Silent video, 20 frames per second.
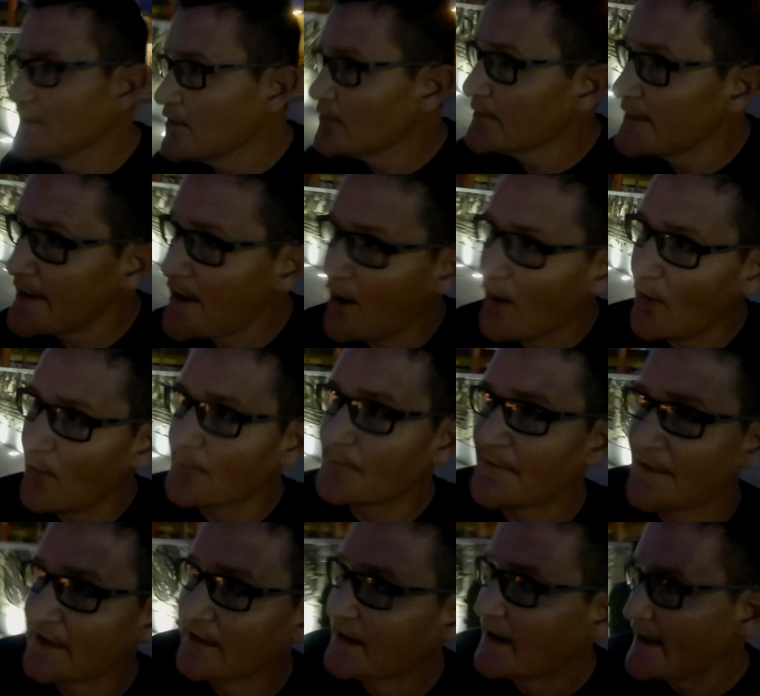can only
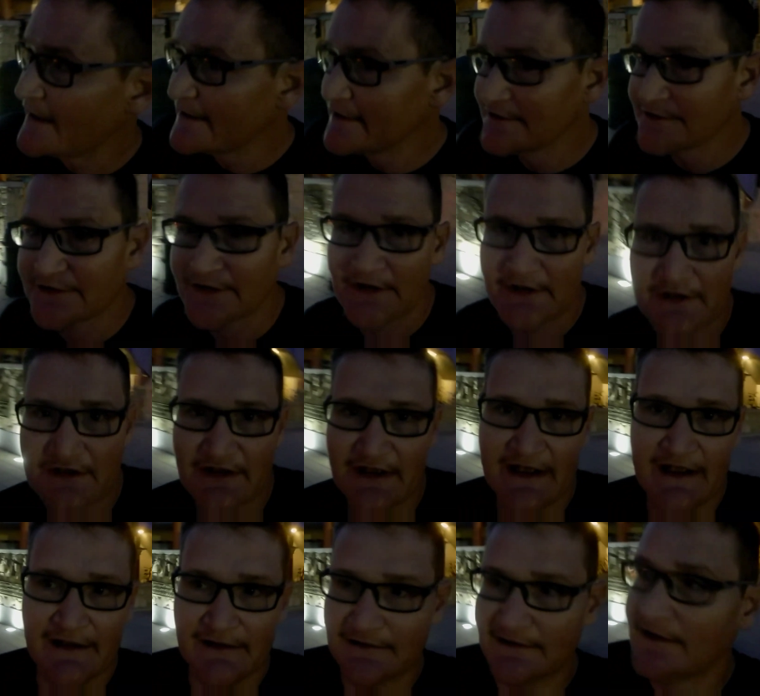hope the lighting turns
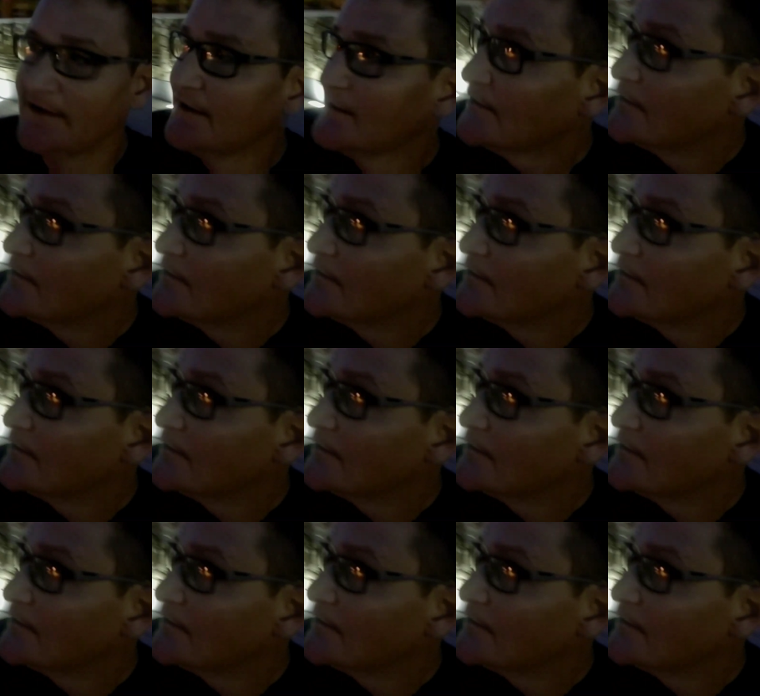out.